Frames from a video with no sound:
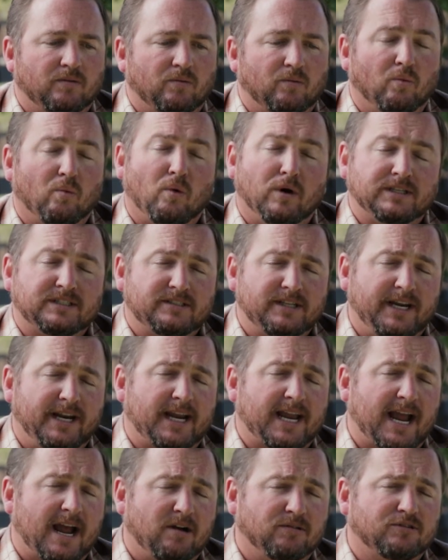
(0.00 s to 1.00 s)
what City
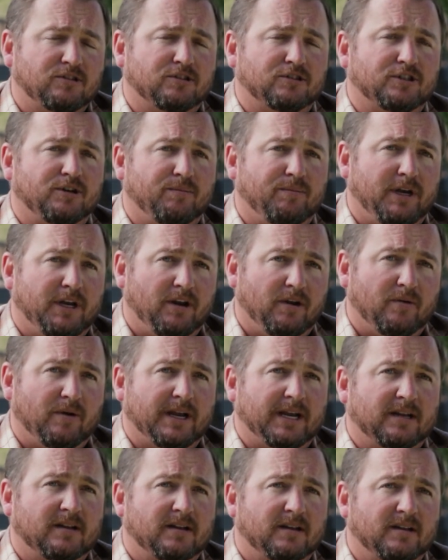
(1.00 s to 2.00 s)
Council should be
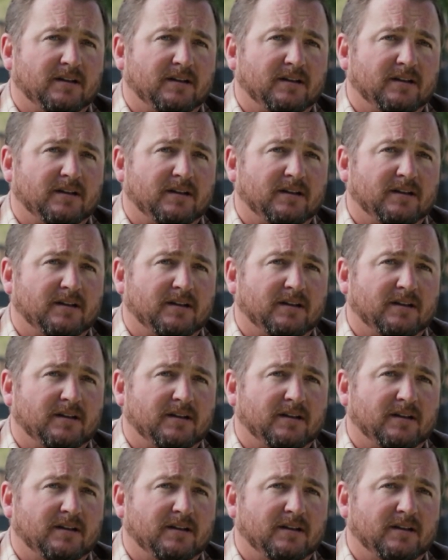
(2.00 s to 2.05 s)
doing